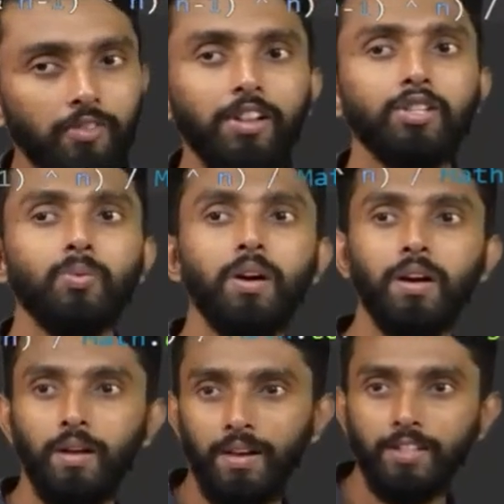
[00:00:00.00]
this work?
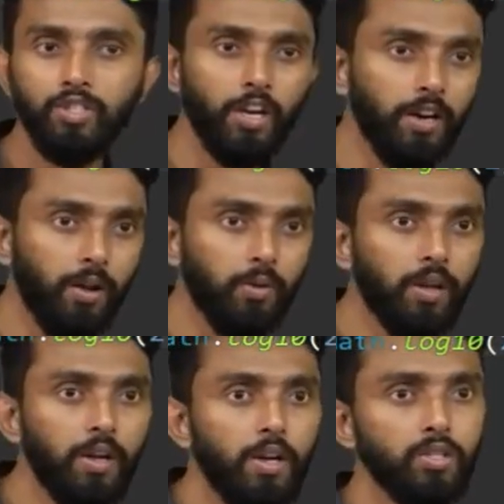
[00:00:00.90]
Let's check it out.
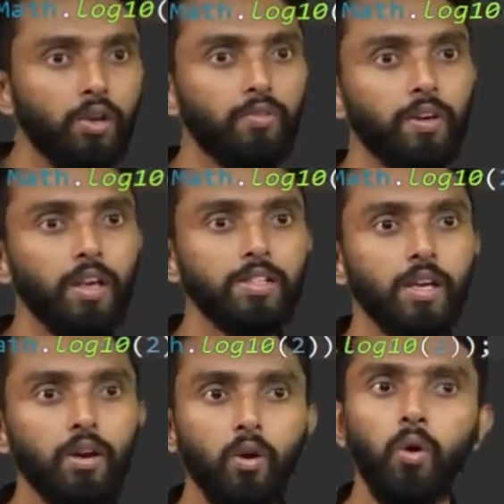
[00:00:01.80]
So if in case I
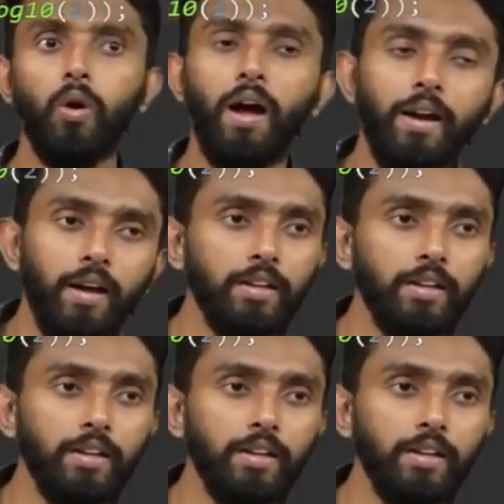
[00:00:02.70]
go and I